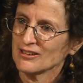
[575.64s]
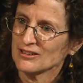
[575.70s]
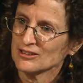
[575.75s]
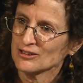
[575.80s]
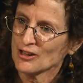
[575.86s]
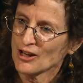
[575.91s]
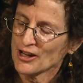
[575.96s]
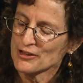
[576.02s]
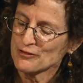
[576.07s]

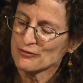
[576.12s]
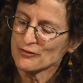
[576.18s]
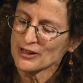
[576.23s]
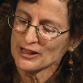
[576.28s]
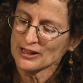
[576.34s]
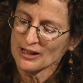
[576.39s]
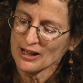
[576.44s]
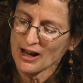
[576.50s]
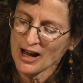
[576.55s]
life,
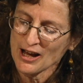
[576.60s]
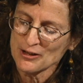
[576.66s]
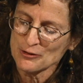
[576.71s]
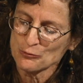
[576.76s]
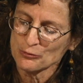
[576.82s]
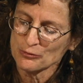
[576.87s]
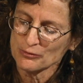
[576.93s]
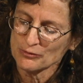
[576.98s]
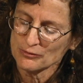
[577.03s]
and
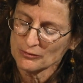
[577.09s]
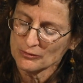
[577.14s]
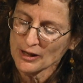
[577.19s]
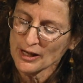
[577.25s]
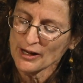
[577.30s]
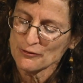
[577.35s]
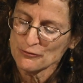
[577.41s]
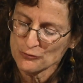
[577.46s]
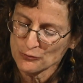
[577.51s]
I've
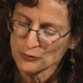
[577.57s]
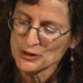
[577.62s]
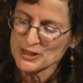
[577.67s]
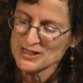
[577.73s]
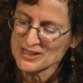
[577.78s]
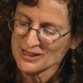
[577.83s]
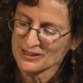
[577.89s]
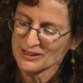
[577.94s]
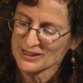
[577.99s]
have
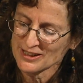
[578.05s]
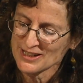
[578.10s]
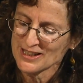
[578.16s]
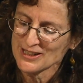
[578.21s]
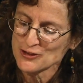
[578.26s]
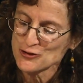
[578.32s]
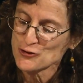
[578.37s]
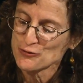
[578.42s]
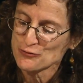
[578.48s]
recently
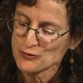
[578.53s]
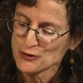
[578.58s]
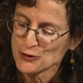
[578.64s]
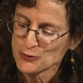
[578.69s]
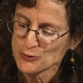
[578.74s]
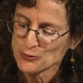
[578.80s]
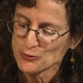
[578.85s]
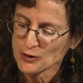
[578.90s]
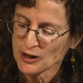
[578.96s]

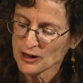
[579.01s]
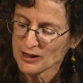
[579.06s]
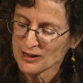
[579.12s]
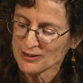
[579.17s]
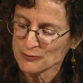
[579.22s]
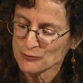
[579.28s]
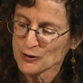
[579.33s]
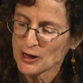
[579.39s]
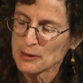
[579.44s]
interviewed uh,
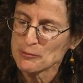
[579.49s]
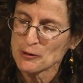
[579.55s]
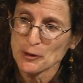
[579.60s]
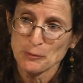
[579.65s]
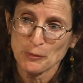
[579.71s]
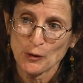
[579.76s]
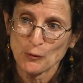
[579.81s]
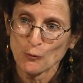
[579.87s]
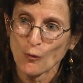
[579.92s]
Rabbi
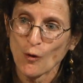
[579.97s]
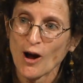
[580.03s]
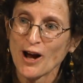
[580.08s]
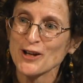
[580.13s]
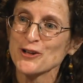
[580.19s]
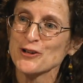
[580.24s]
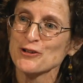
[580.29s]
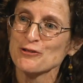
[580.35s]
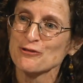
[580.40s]
Ben
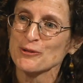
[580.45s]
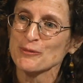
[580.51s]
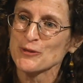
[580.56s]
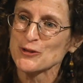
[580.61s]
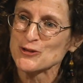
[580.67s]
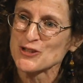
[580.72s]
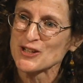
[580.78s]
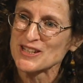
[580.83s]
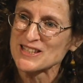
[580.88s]
Weiner from the
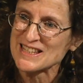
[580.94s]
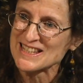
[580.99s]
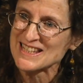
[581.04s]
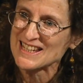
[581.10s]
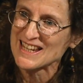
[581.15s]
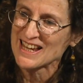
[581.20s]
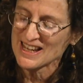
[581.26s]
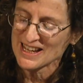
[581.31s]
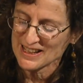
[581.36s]

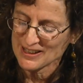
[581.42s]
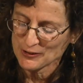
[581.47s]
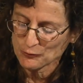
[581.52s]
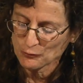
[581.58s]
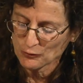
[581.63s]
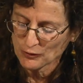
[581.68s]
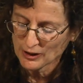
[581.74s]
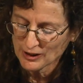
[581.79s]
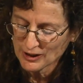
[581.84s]
JCA,
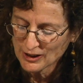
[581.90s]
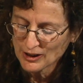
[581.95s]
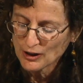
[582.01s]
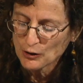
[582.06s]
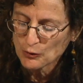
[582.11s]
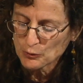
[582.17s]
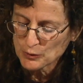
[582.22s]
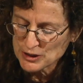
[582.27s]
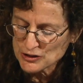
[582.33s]
and uh -huh.
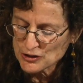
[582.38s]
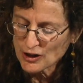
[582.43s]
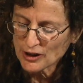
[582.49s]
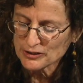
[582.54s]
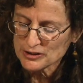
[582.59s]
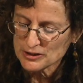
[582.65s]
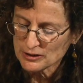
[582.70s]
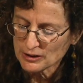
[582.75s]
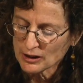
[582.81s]
we
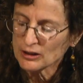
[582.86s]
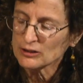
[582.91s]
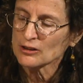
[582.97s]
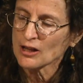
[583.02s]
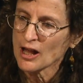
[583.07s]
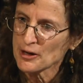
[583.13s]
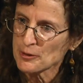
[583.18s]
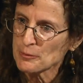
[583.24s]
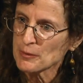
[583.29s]
talked a
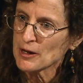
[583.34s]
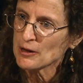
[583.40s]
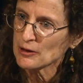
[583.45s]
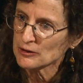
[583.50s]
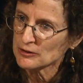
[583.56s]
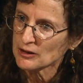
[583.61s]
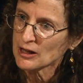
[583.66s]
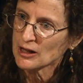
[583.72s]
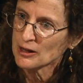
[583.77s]
lot
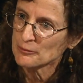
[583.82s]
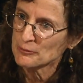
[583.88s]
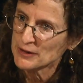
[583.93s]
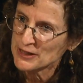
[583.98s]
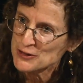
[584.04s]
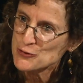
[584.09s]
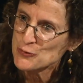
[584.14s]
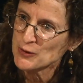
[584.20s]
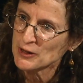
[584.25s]
about um,
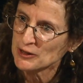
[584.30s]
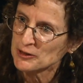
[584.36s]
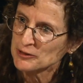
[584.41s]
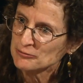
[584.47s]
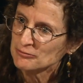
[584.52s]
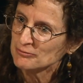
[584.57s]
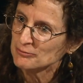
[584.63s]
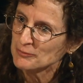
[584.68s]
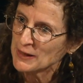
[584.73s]
Israel
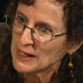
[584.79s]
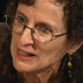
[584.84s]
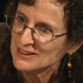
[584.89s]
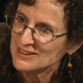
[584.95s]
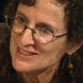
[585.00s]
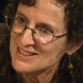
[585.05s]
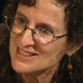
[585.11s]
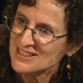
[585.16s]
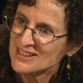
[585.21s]
and
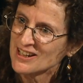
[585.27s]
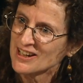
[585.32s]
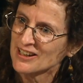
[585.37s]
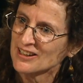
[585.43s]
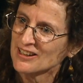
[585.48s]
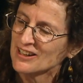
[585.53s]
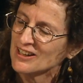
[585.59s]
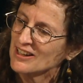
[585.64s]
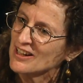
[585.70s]
Palestine.
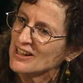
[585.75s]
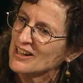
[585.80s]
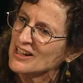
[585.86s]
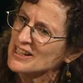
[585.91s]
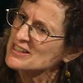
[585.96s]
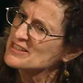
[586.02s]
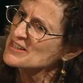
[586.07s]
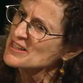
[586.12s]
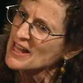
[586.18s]
Uh -huh.
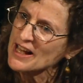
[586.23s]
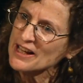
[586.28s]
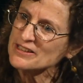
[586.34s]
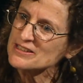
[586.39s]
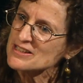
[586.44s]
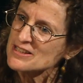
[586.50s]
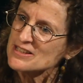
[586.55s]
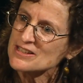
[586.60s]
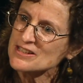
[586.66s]
Is that
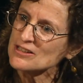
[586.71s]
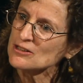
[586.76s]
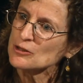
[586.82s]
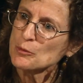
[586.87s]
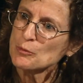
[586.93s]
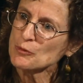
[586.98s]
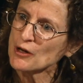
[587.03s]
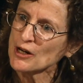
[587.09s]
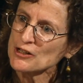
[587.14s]
still a
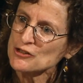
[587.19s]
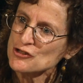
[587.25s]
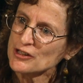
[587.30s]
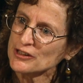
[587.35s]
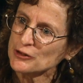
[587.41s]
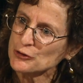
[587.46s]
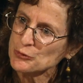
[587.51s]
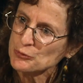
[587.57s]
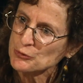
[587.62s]

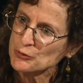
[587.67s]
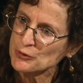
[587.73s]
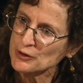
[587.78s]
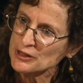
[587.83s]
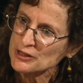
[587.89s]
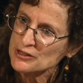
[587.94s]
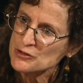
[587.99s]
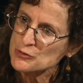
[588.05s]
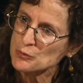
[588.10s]
project Karuna
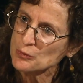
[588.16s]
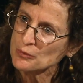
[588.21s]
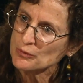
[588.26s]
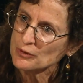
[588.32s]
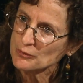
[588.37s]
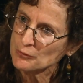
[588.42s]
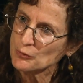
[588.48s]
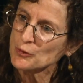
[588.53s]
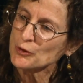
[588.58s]
Oh, it
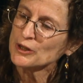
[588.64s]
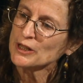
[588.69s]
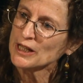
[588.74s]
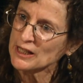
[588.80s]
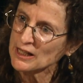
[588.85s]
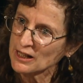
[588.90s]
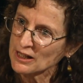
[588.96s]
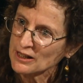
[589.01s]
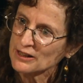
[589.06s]
is. It
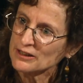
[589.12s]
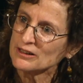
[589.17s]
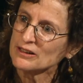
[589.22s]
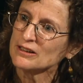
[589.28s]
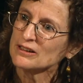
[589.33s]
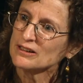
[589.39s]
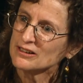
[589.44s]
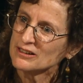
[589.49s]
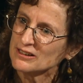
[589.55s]
is. I,
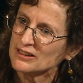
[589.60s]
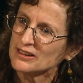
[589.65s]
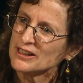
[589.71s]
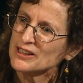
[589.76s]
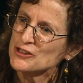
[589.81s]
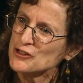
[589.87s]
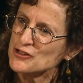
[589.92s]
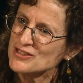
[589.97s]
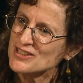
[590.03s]

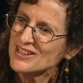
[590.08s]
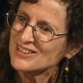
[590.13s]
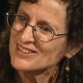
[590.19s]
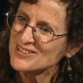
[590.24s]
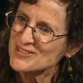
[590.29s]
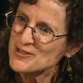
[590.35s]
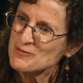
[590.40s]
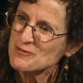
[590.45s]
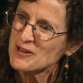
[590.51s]
can and, you tell
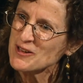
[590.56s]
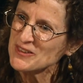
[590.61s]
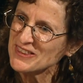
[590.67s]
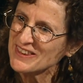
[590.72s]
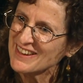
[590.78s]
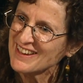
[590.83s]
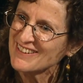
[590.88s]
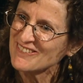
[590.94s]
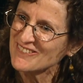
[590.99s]
us about and
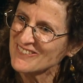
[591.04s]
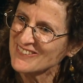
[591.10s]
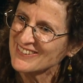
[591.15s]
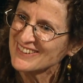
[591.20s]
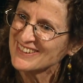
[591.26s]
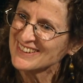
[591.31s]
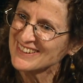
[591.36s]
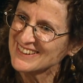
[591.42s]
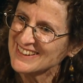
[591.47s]
that? I can
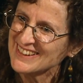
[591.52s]
tie